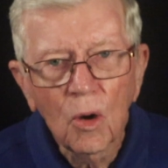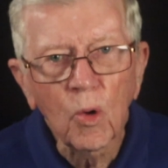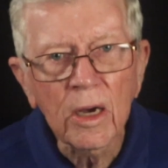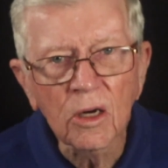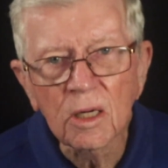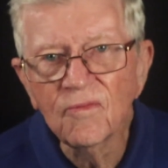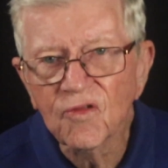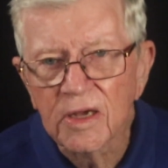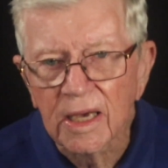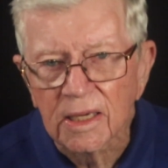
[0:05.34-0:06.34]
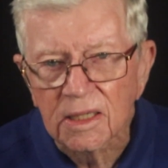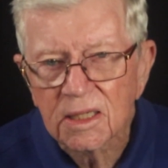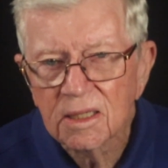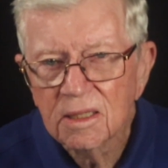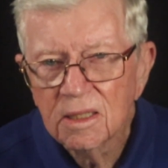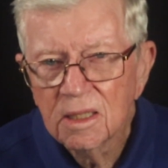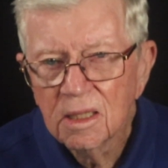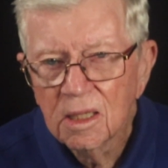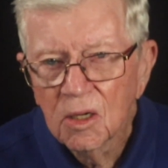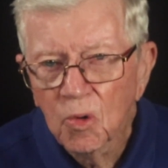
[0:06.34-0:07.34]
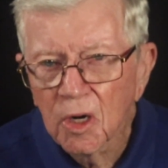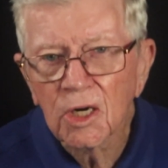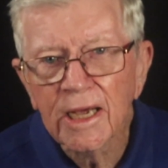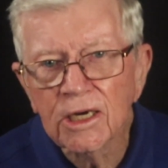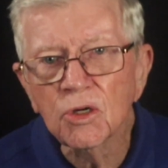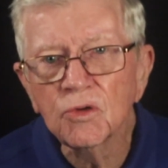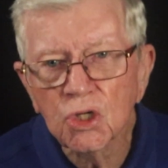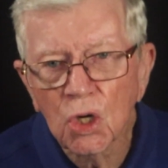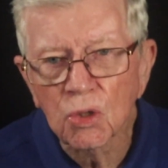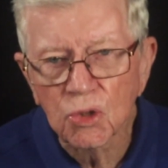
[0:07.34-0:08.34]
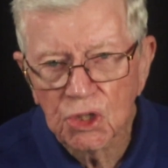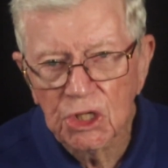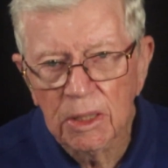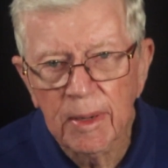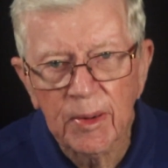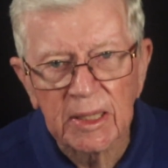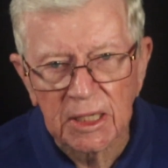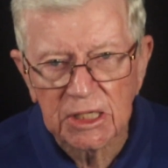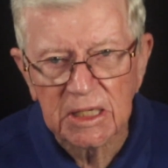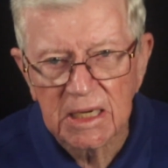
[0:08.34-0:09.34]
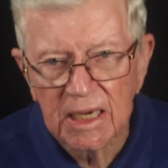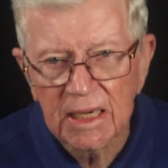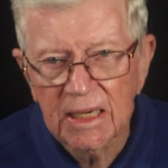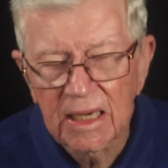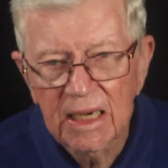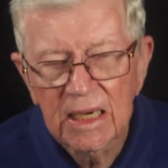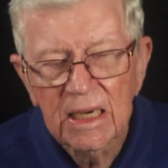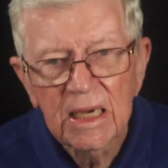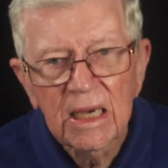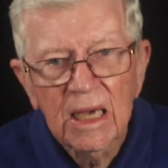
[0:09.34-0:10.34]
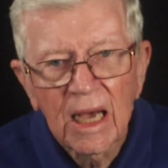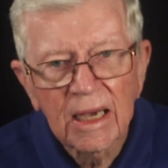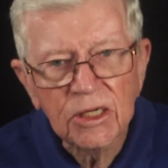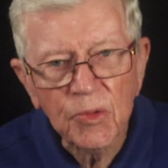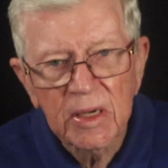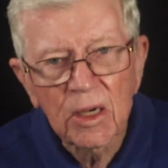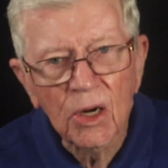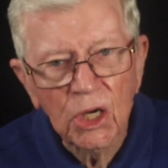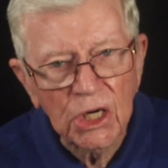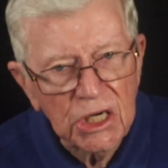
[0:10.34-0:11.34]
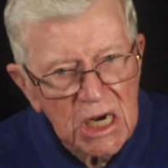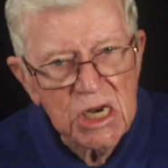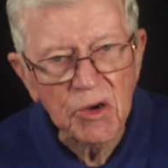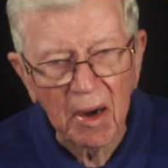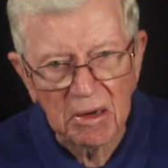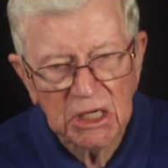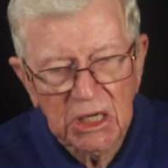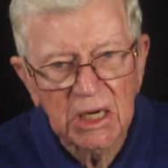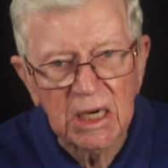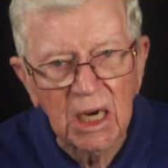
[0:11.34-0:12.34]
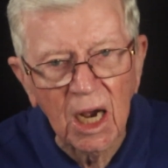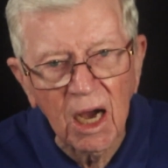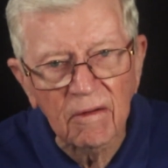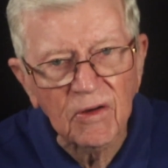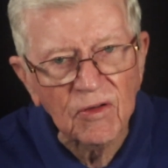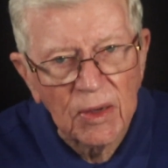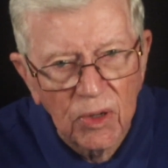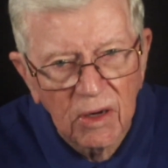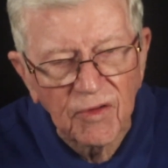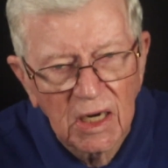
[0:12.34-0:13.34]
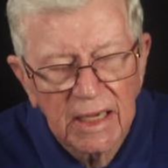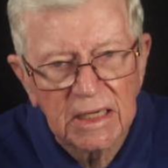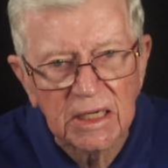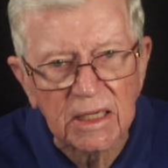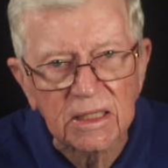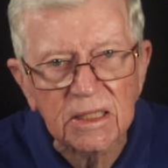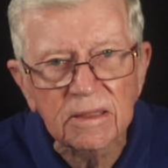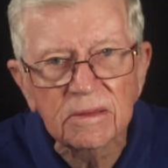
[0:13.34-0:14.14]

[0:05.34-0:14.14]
Welcome, friends. We're glad you've chosen to be with us today as we continue our study of the book of Galatians.